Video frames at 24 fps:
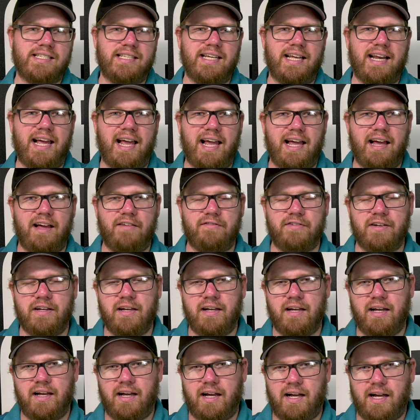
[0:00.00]
that have
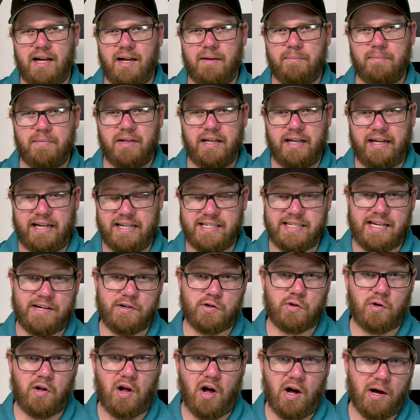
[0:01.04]
um, like a
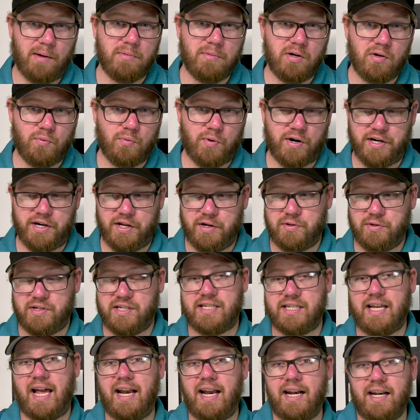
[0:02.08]
central hub where you
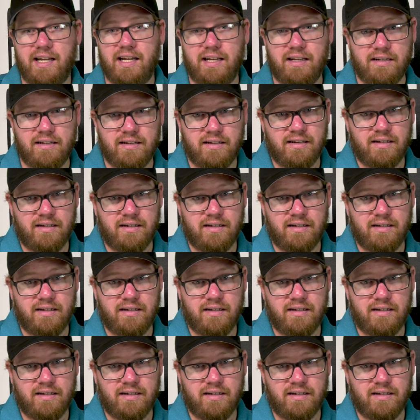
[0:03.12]
send,